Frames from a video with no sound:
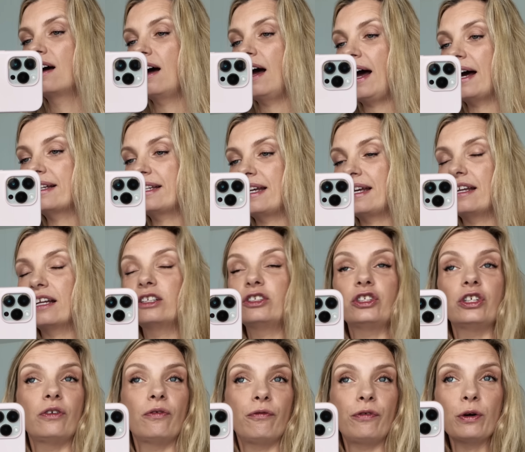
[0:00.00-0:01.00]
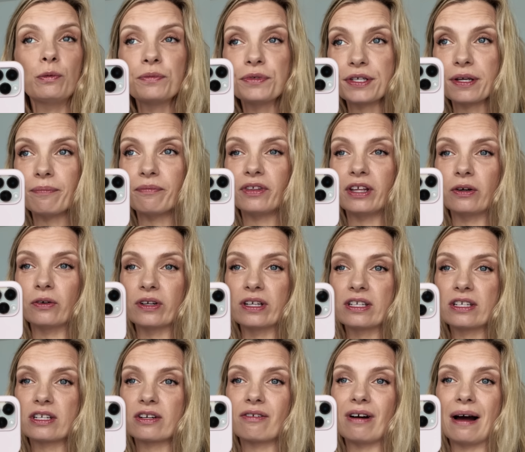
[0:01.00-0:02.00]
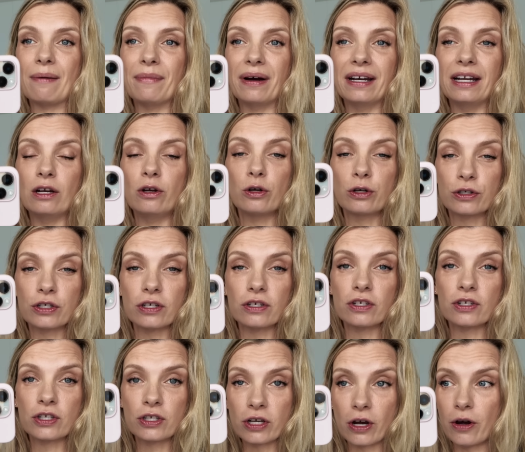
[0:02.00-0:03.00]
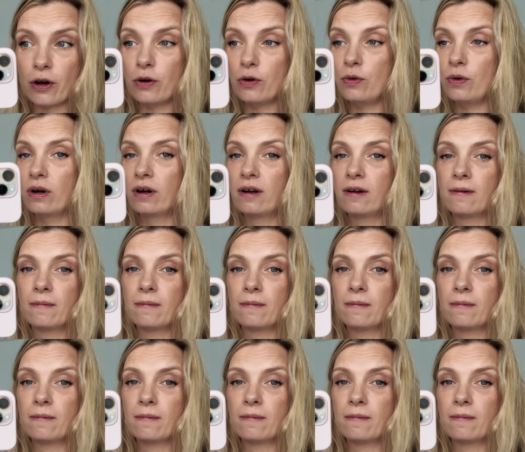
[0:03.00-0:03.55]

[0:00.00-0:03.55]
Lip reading: had it, and she'd filmed something on Instagram and it looked so